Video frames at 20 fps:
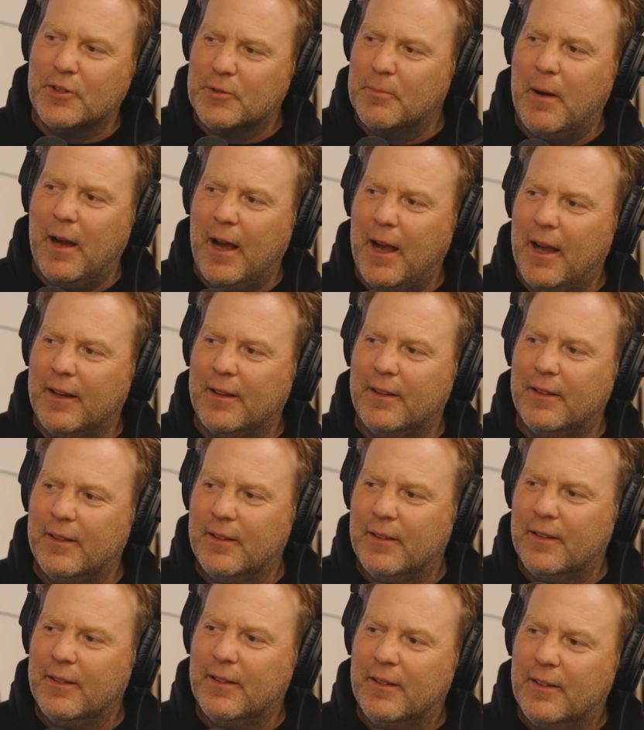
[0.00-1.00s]
back.
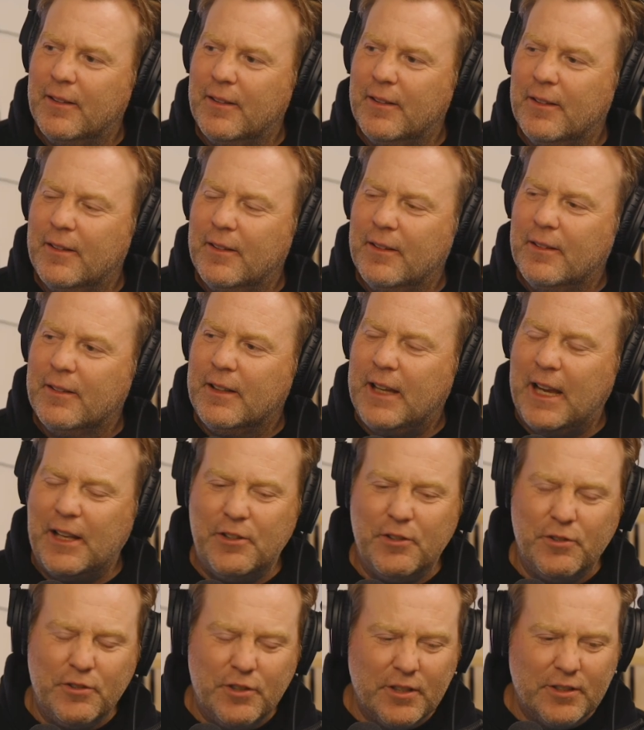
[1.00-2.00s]
Can
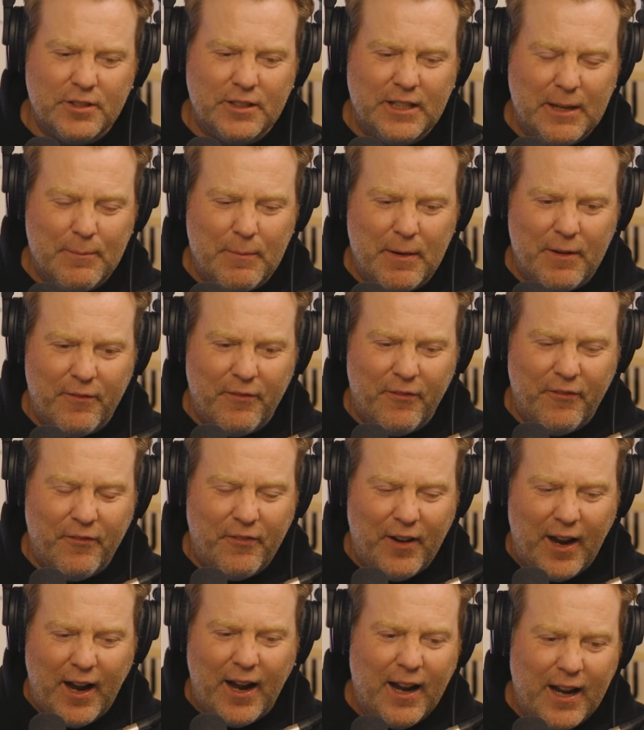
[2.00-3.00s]
you just give me
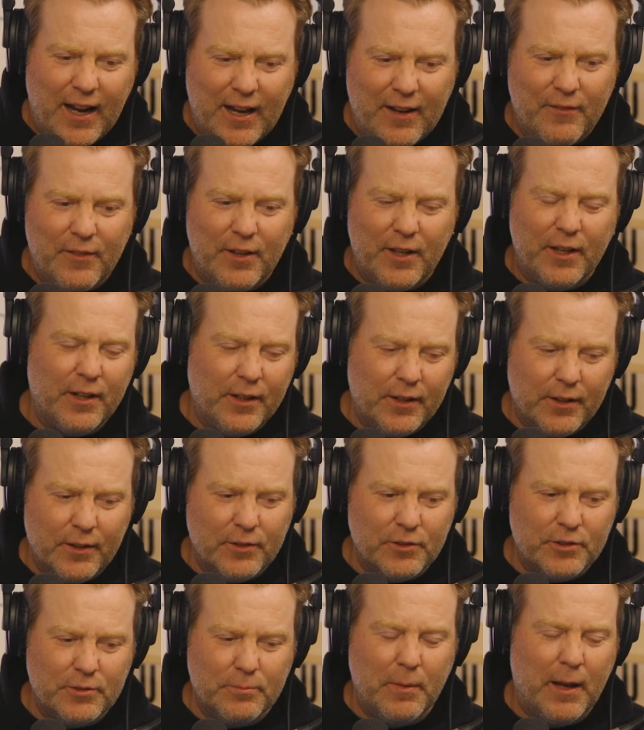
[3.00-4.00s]
5
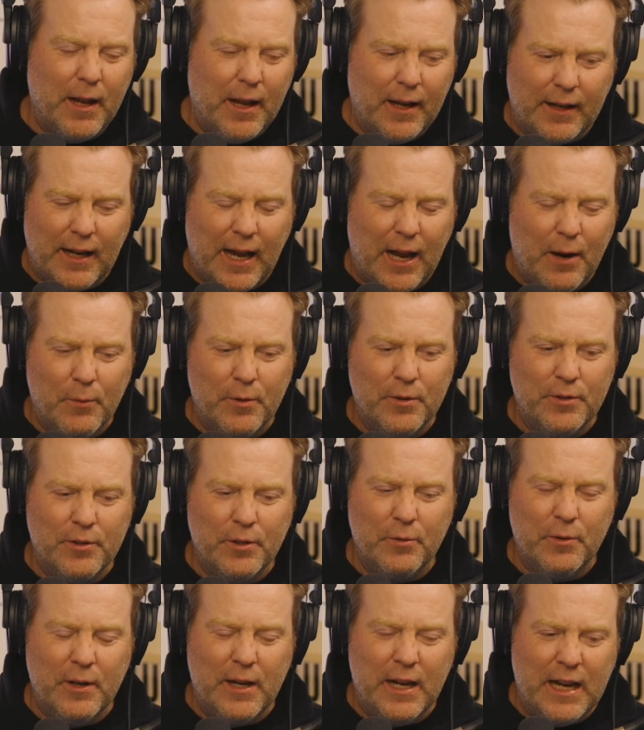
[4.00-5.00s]
years back? I would
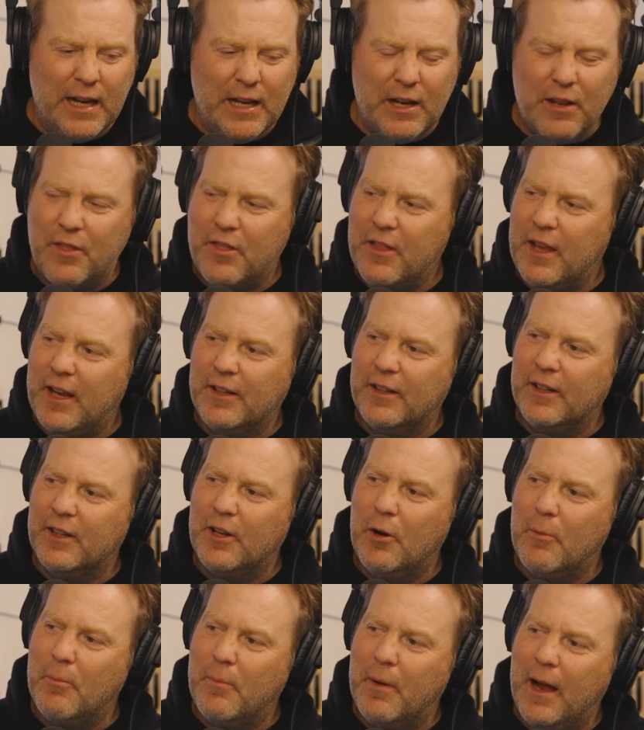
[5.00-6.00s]
do anything to
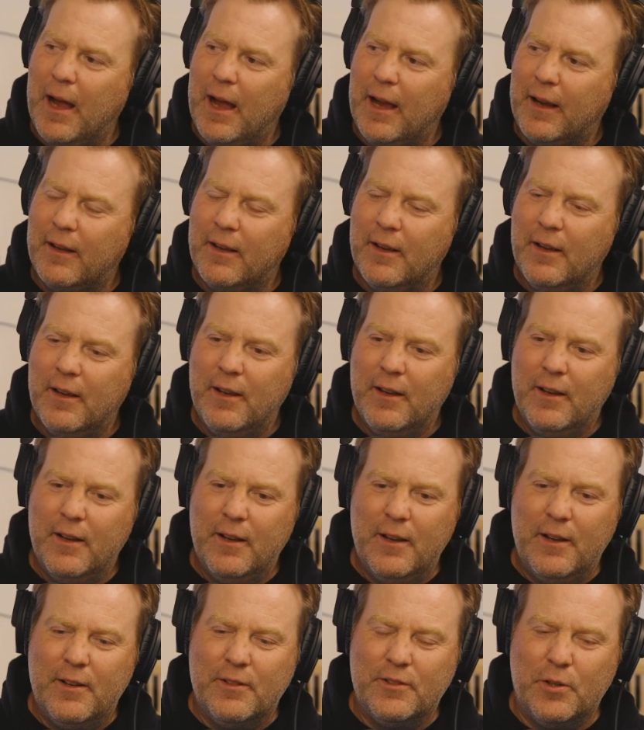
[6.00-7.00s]
go back
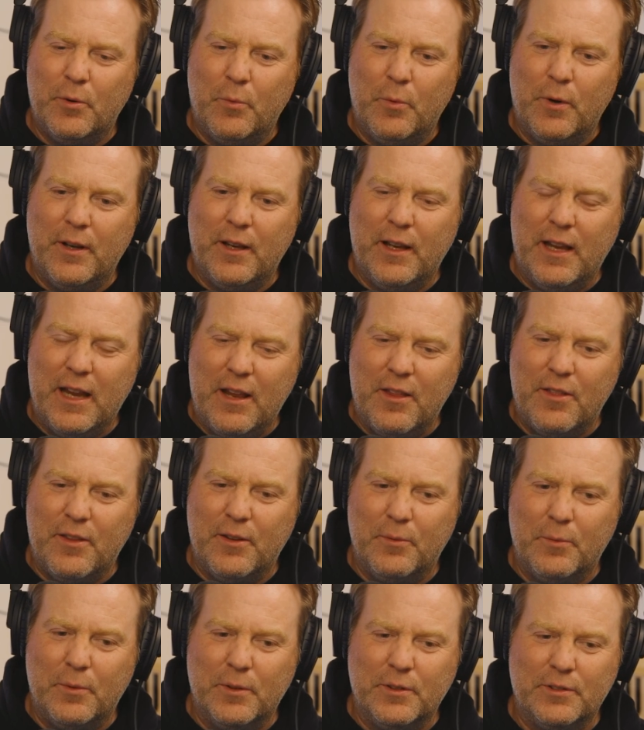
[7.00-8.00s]
to when
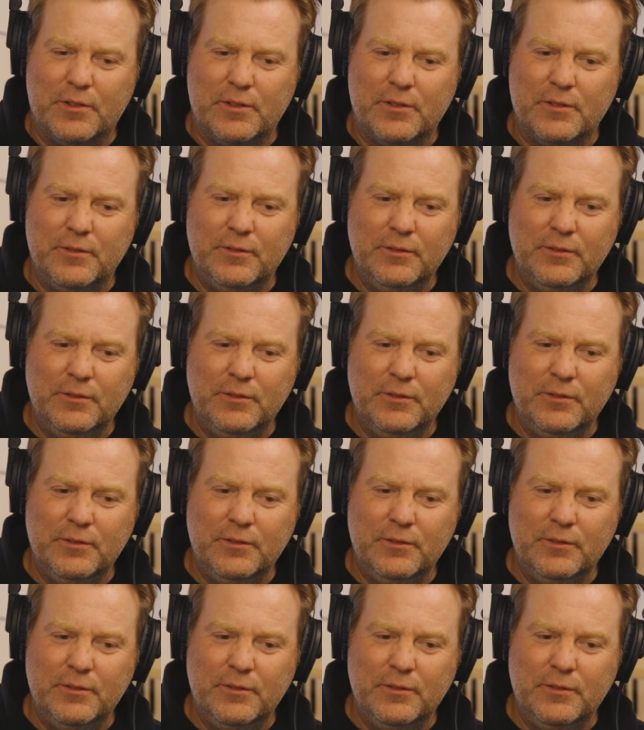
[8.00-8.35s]
Ethan was,